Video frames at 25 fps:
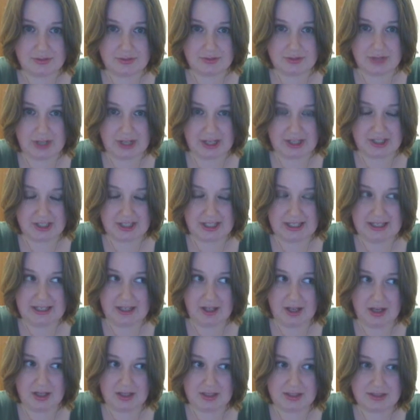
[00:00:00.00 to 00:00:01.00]
tragically
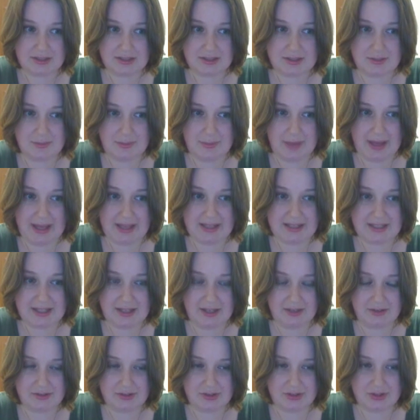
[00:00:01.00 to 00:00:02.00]
lost, Matt
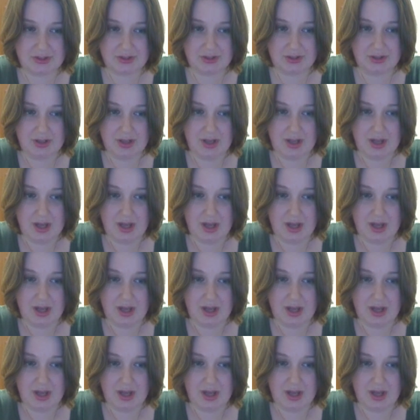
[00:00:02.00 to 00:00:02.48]
tells her,